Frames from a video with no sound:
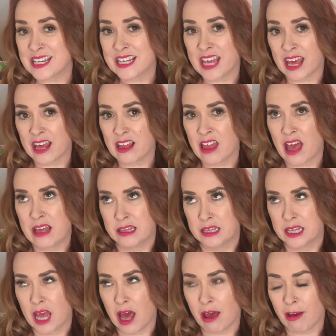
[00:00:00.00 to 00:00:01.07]
Gale, I
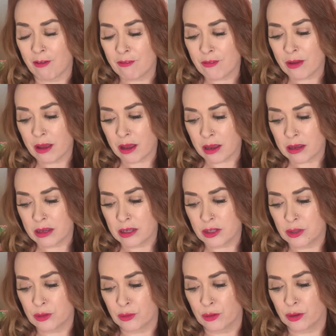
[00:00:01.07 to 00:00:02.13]
love
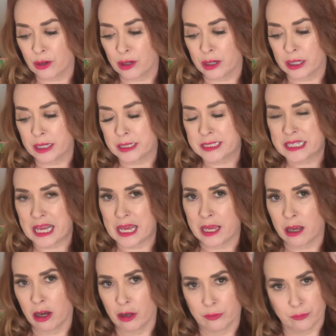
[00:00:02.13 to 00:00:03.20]
your take
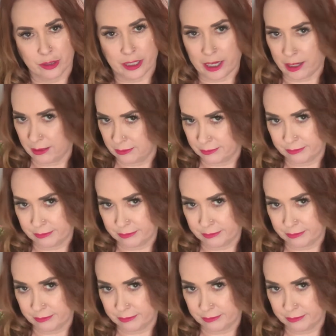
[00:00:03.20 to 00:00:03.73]
on Rinna.